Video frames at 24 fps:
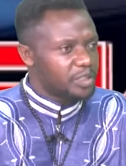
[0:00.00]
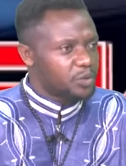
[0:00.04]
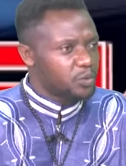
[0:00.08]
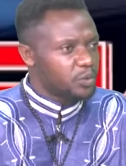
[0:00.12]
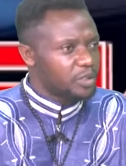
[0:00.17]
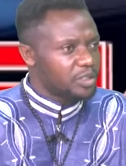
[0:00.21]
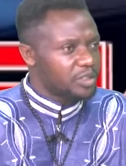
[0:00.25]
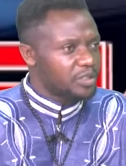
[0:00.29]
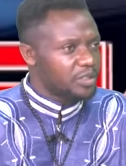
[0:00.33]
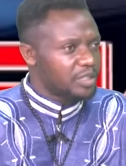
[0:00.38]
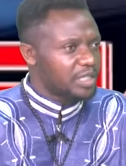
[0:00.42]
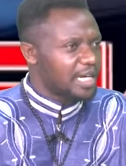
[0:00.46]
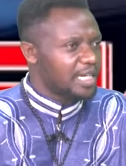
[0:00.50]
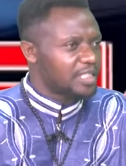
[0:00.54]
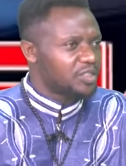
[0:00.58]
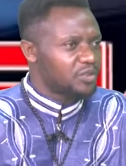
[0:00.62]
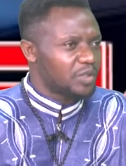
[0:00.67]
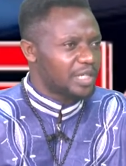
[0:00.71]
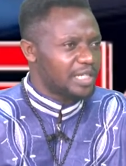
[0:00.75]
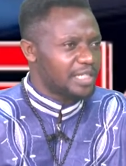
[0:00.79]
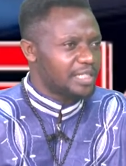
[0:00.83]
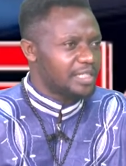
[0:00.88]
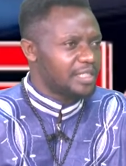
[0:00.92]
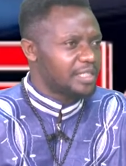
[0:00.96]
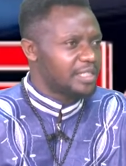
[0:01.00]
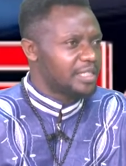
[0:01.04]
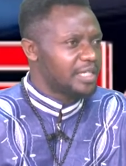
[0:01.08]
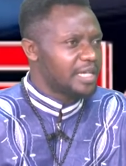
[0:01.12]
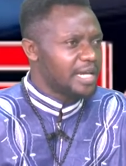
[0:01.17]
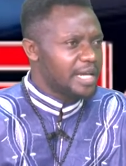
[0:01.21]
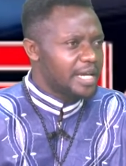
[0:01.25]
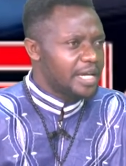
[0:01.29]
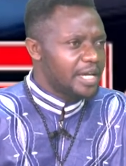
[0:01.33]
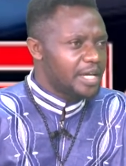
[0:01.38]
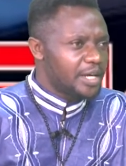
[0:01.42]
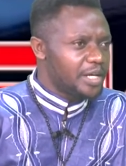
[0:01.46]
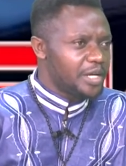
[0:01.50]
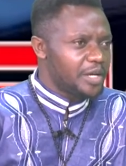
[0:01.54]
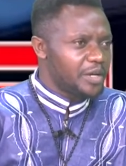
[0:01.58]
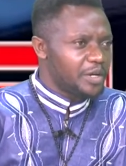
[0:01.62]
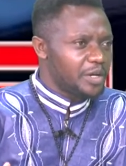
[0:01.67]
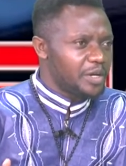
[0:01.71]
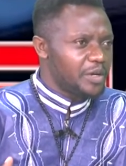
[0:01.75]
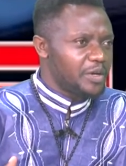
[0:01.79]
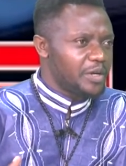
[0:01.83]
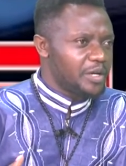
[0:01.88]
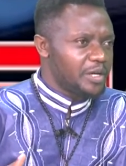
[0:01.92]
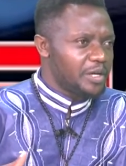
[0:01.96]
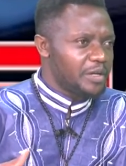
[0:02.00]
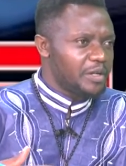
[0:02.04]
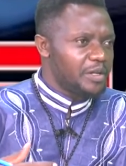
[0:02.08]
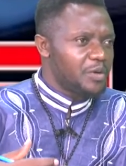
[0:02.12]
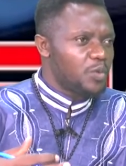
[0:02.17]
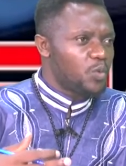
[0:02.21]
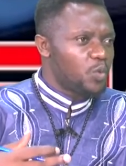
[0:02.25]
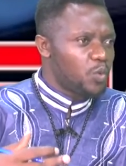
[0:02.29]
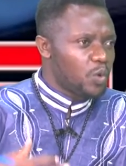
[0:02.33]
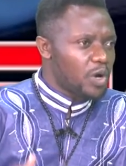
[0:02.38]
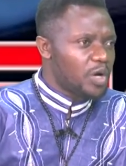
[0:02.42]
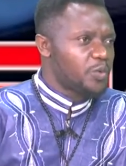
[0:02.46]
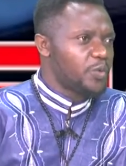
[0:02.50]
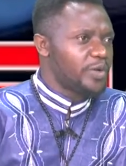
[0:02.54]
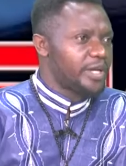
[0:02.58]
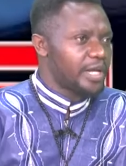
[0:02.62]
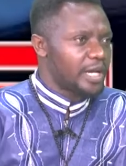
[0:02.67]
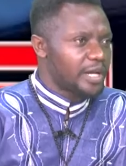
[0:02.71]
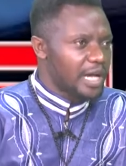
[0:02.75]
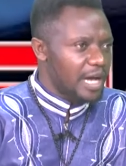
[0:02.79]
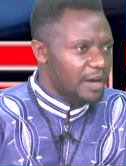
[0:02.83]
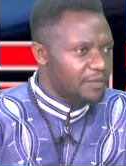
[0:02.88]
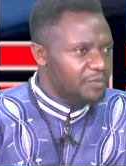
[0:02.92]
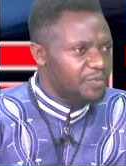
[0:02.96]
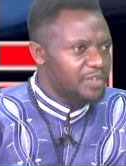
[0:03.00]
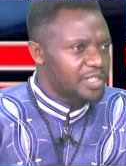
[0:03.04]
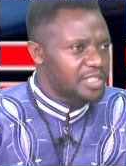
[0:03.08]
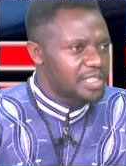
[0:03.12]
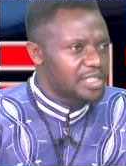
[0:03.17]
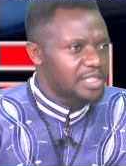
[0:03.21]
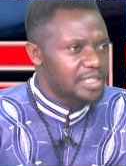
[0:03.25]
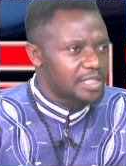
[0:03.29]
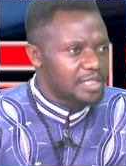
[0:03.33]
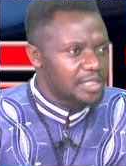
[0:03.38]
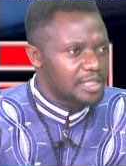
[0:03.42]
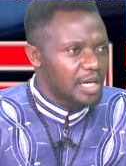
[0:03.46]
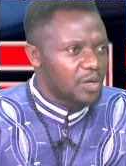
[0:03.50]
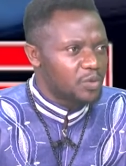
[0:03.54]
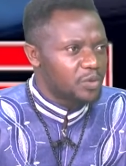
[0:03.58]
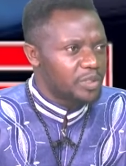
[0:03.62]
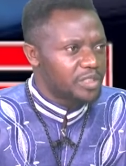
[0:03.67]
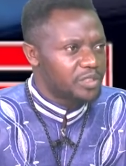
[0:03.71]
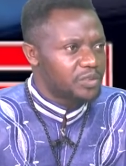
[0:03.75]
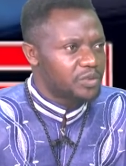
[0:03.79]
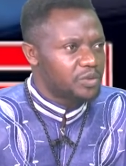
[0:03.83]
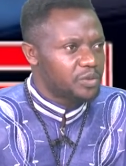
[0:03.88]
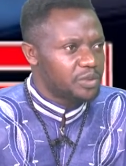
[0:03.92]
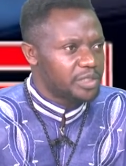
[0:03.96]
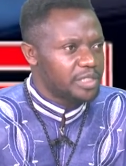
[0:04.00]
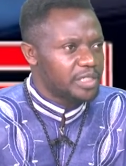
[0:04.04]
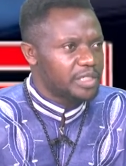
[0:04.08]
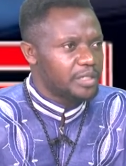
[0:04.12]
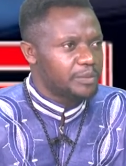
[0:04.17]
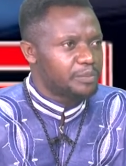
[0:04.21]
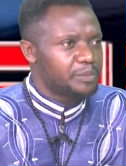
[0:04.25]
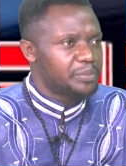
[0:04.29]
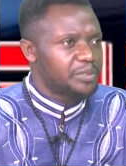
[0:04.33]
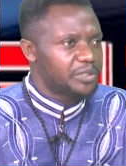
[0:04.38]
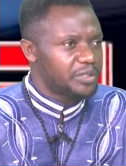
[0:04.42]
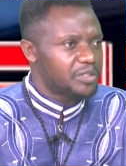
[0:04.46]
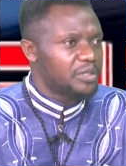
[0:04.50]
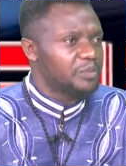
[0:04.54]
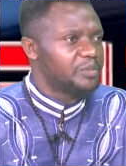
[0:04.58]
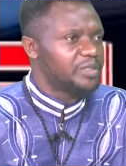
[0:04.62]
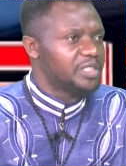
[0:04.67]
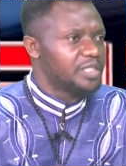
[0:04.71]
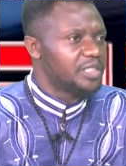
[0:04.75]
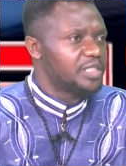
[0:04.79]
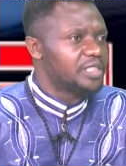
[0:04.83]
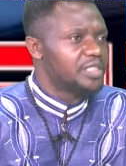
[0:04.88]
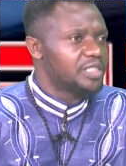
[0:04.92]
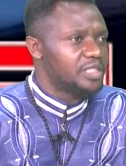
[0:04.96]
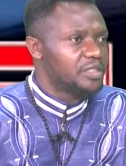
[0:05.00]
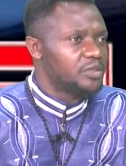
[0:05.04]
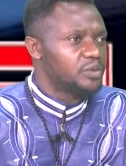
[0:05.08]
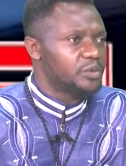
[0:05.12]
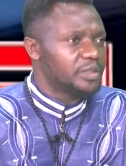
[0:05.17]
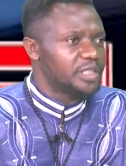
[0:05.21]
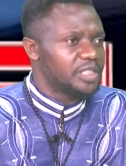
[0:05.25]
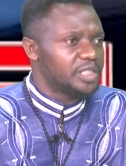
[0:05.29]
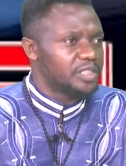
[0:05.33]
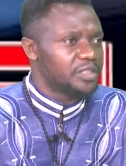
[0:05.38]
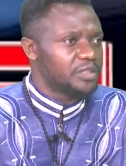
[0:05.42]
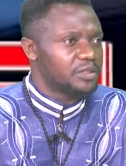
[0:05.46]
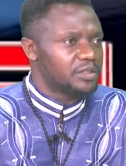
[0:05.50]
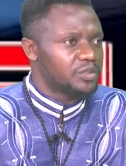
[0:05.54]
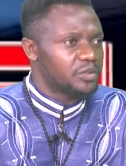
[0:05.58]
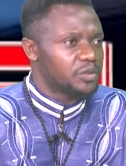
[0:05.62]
was not actually, what we are facing in Southwest today predominate education.